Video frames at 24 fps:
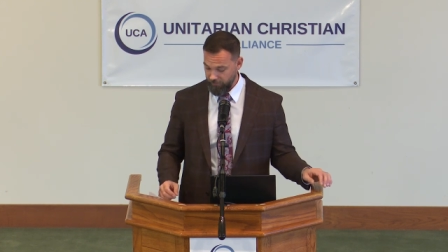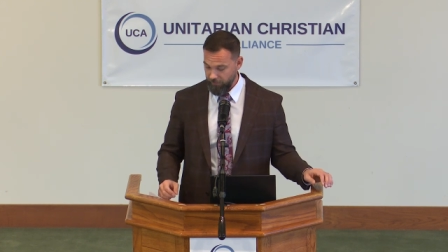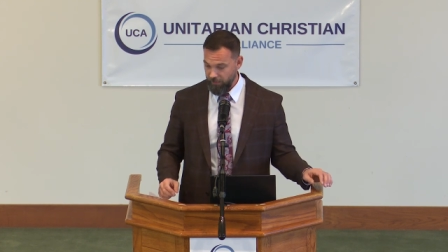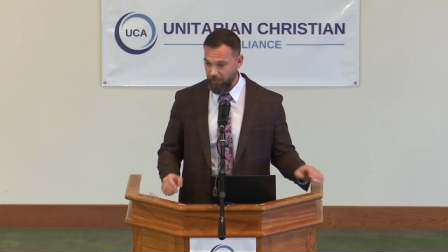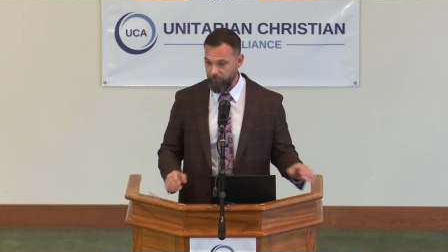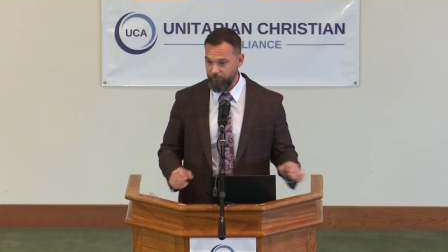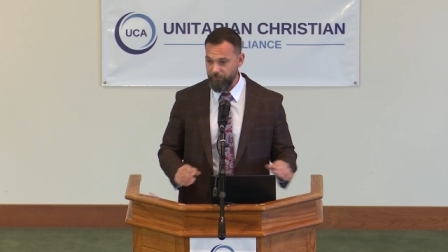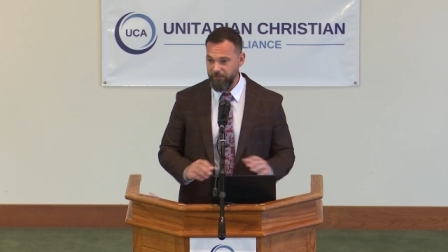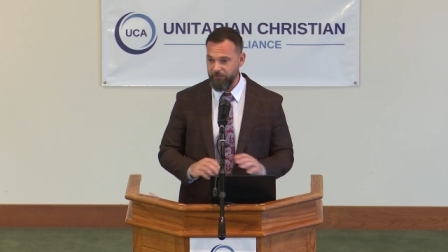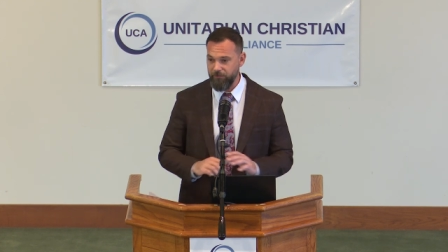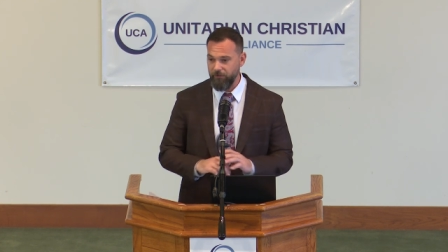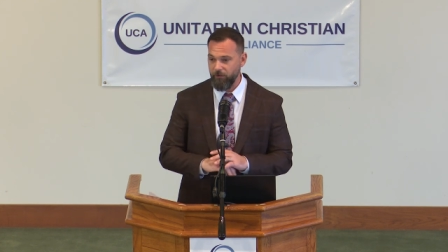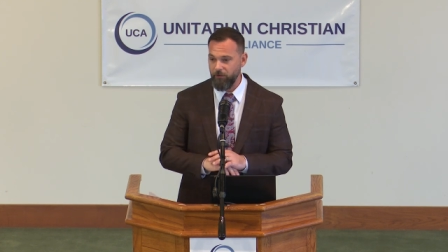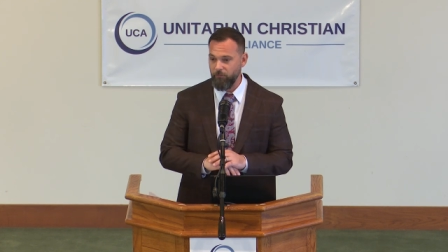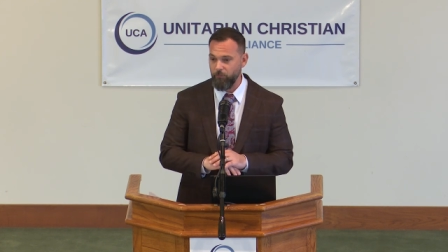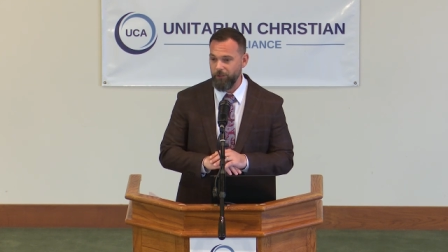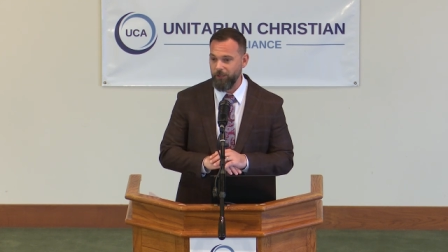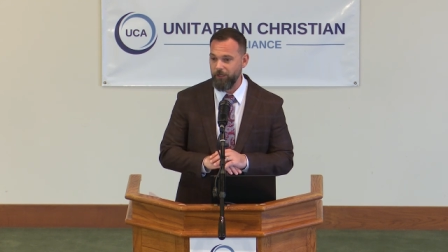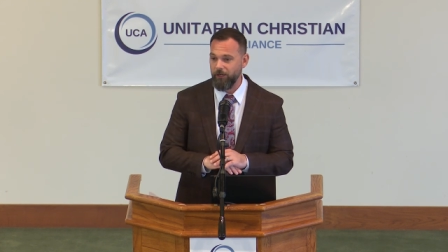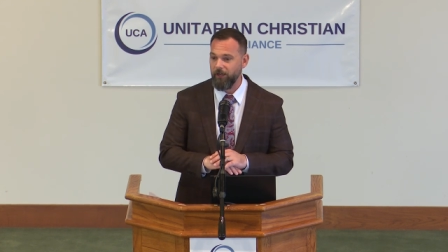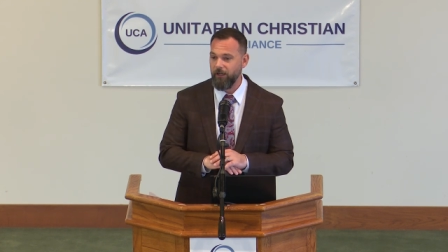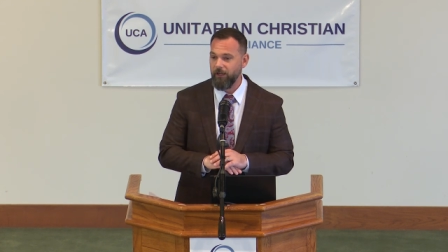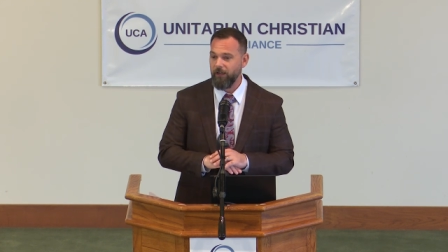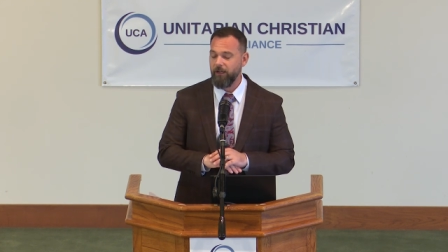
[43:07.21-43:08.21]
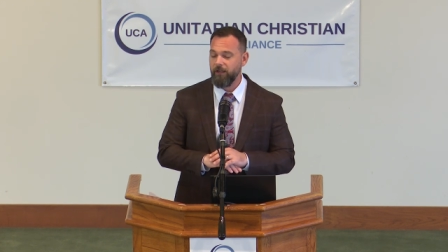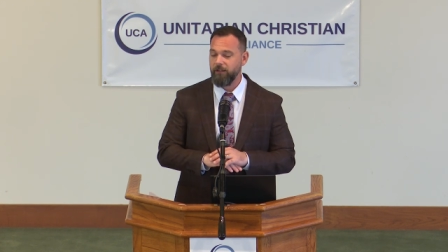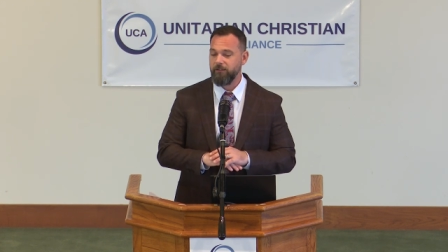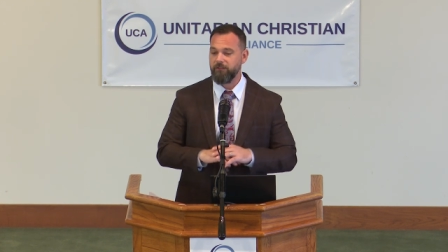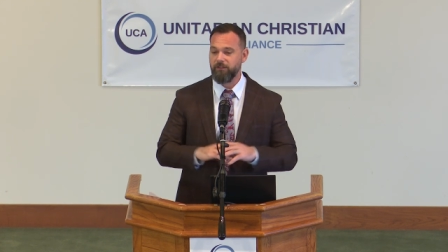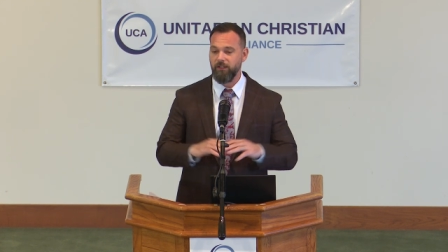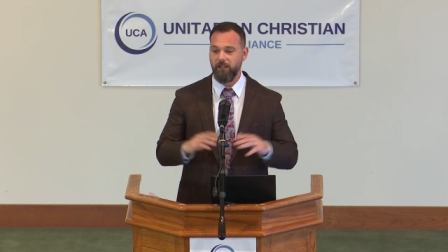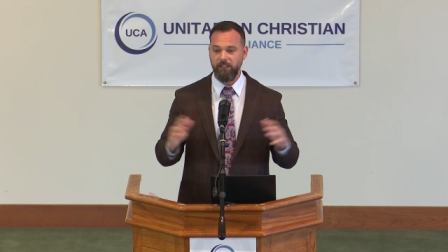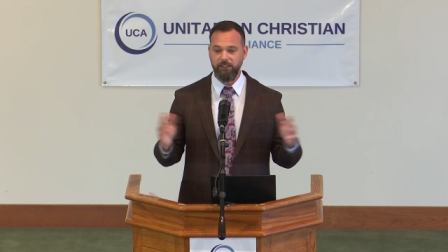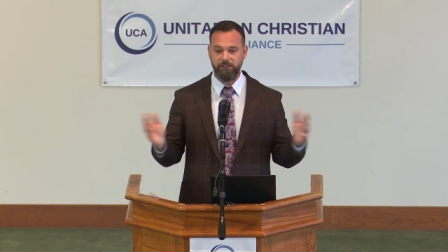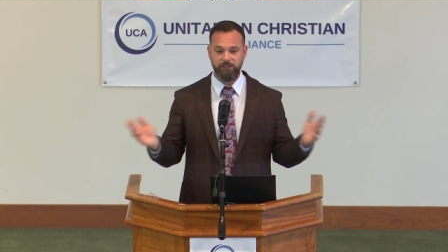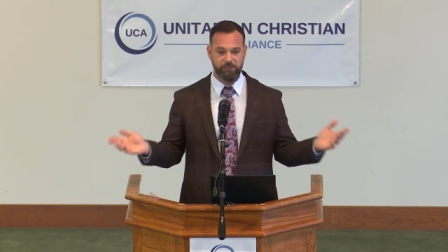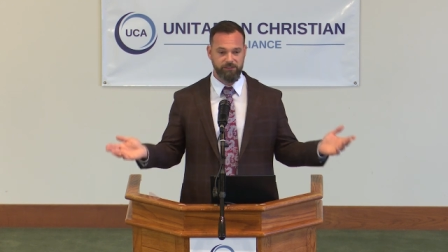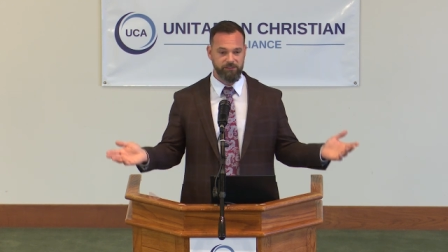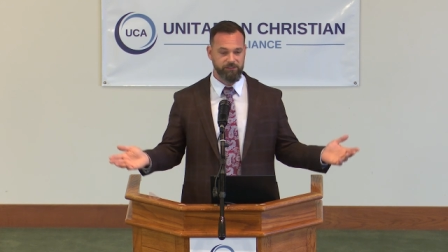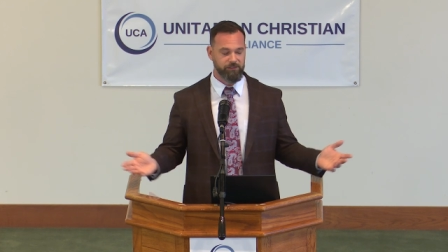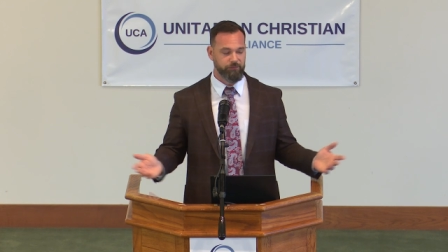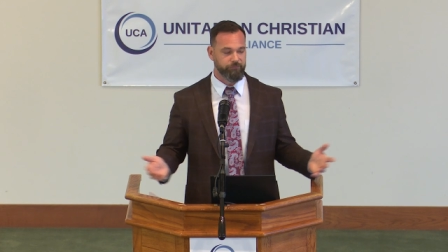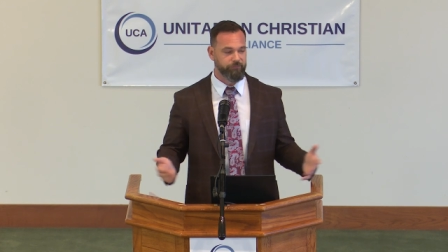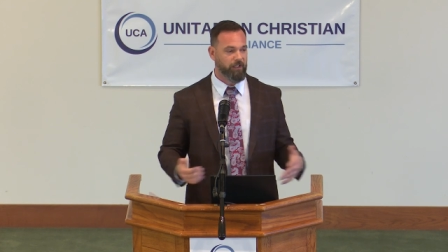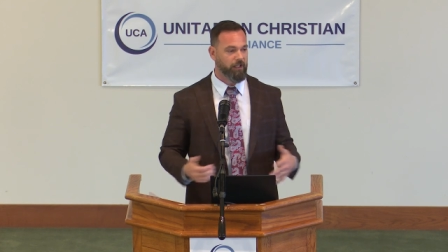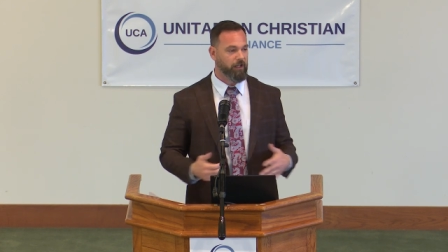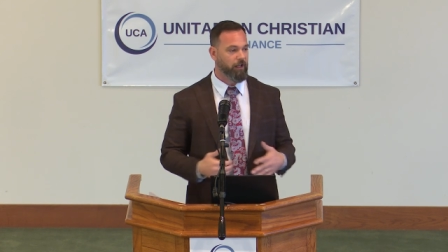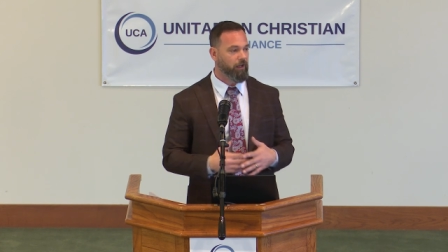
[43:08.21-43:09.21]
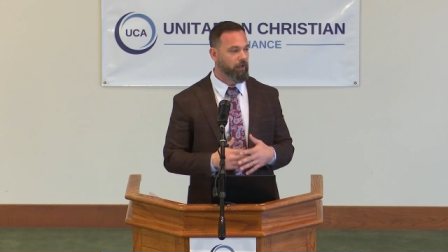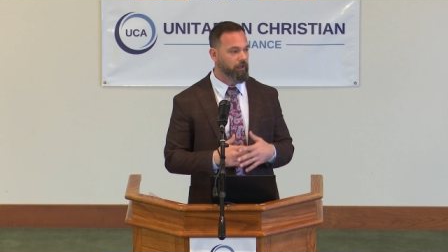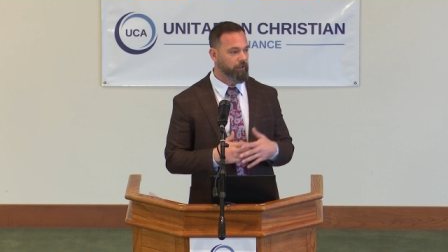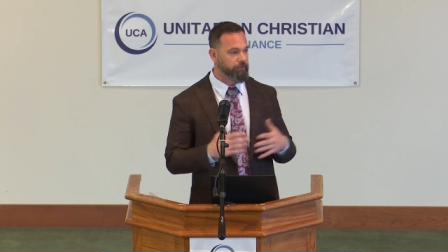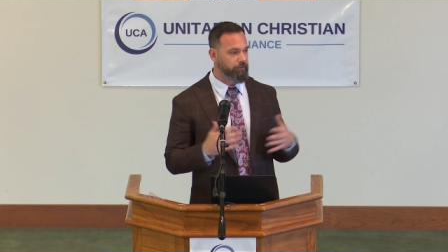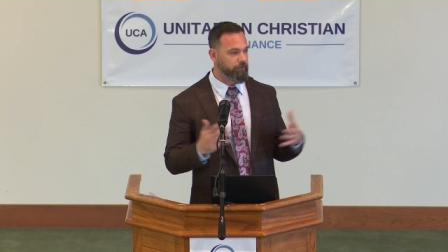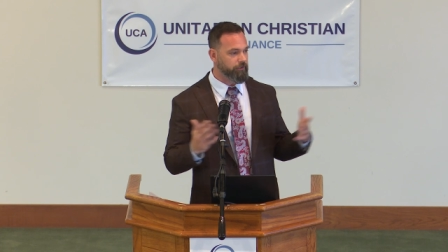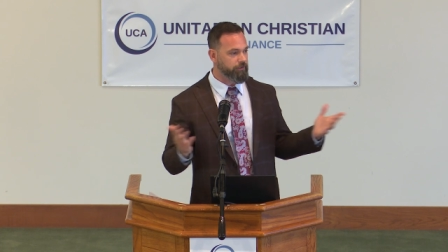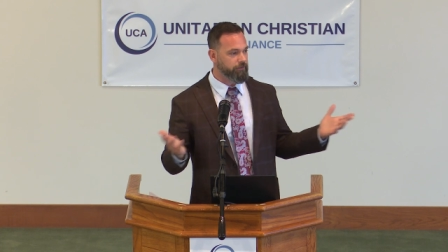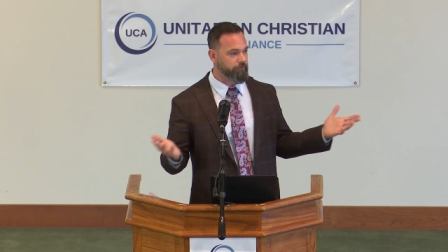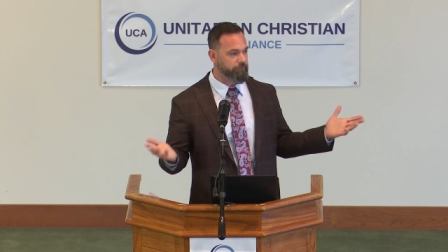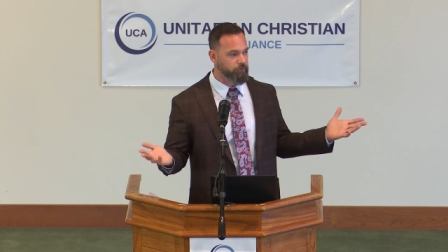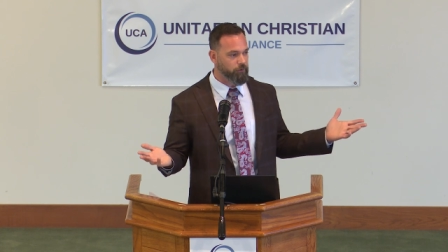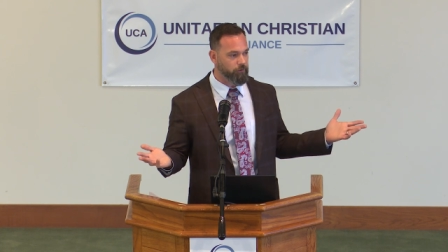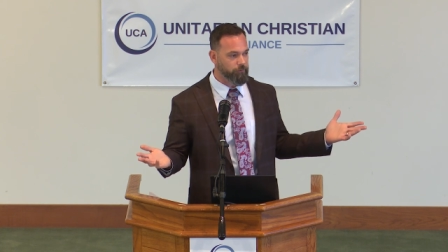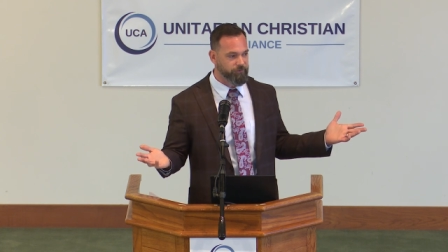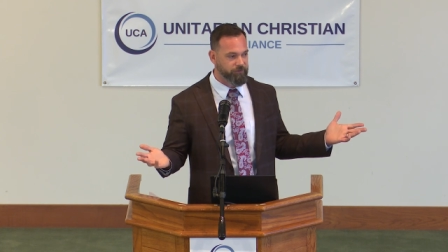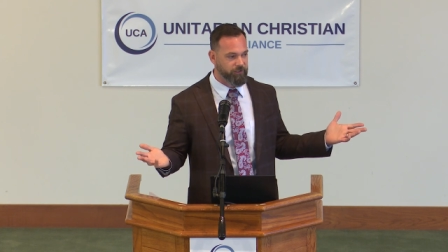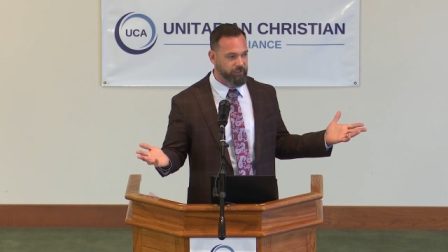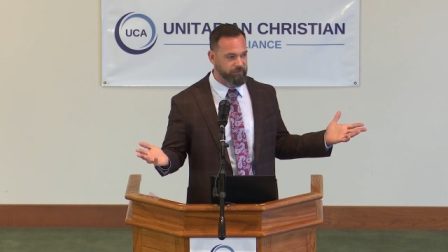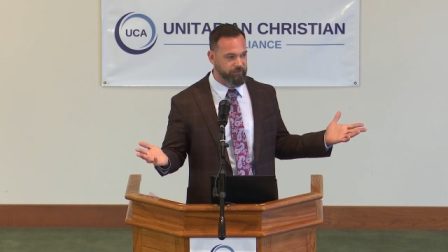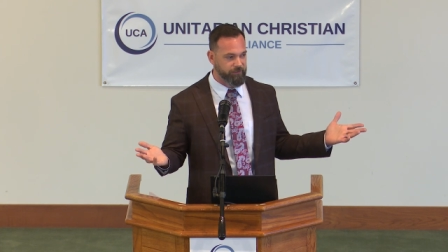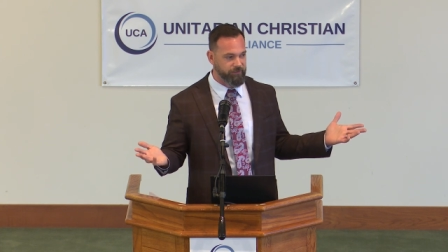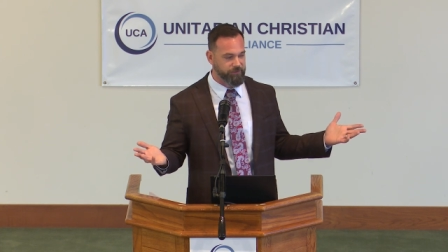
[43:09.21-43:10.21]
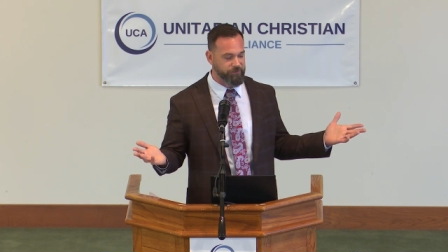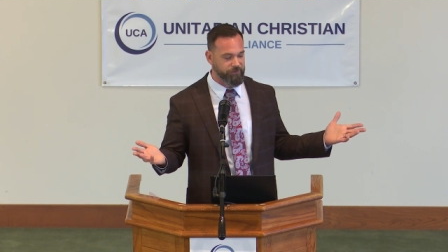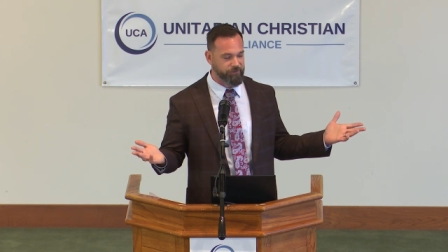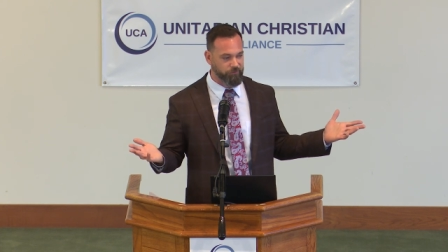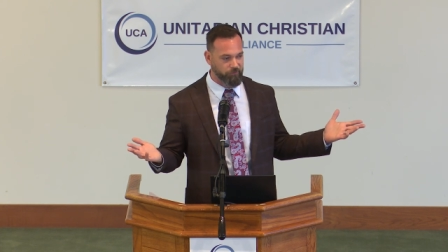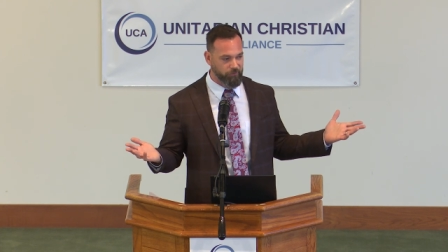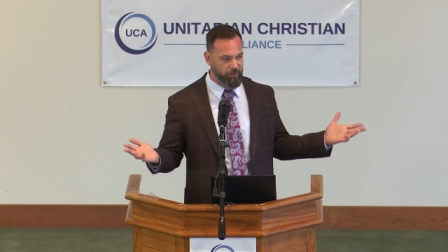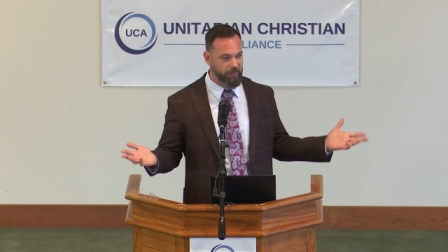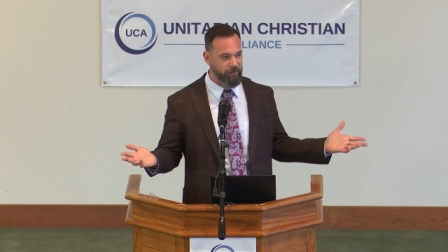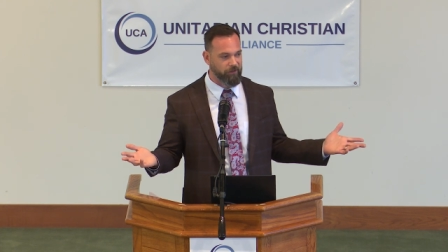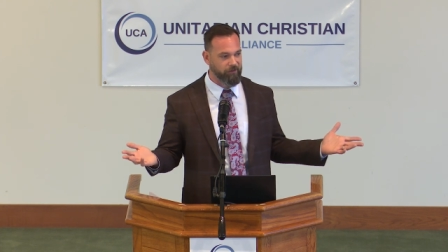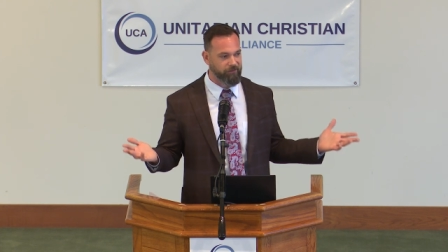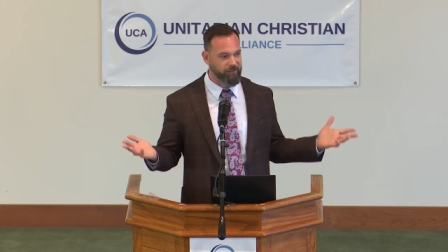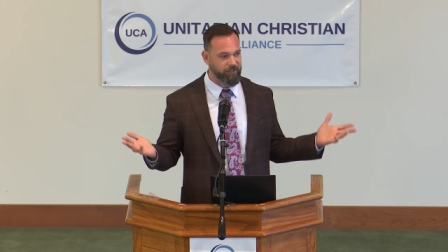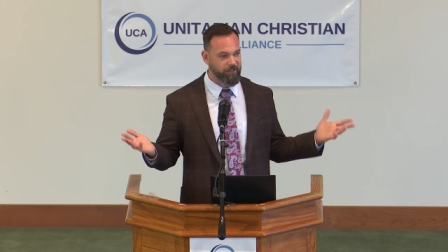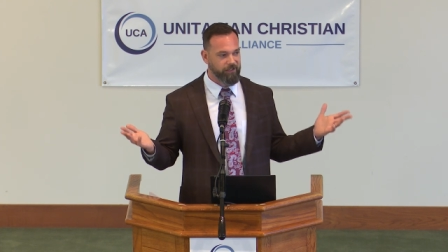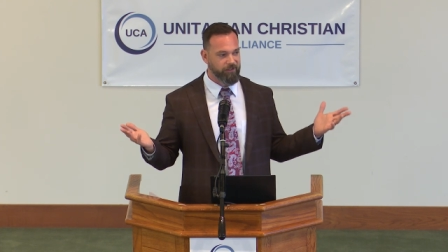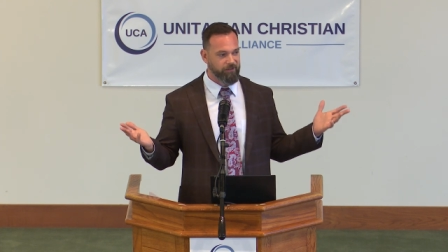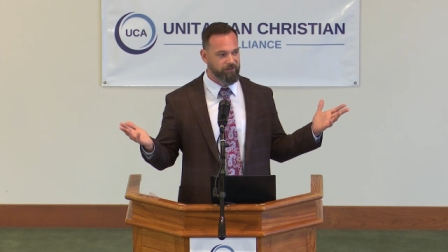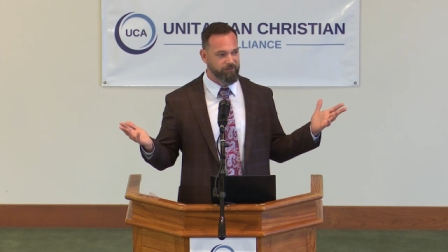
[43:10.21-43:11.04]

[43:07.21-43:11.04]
I bet there were dozens, if not hundreds, of groups like this throughout